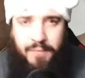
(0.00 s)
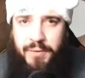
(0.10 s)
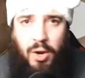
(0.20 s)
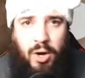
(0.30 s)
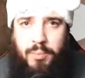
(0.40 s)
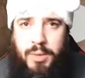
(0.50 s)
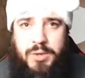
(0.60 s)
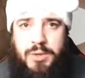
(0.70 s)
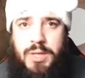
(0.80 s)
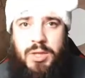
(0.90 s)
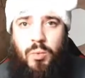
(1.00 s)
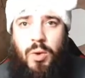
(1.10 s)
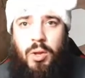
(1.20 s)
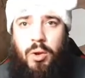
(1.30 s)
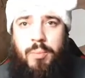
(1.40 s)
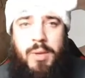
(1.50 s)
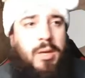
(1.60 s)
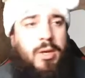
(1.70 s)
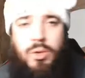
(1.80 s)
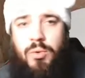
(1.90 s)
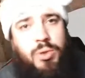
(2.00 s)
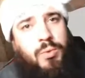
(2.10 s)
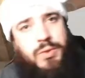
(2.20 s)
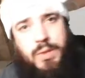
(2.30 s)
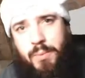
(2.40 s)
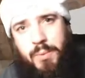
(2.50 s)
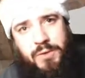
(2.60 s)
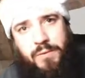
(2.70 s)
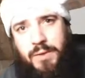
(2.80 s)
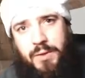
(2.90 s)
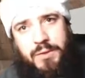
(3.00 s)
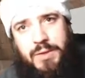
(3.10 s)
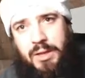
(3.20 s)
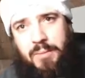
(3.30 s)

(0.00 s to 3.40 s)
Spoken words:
the hard breachers get the wall open. Don't do a separate push from the other side of the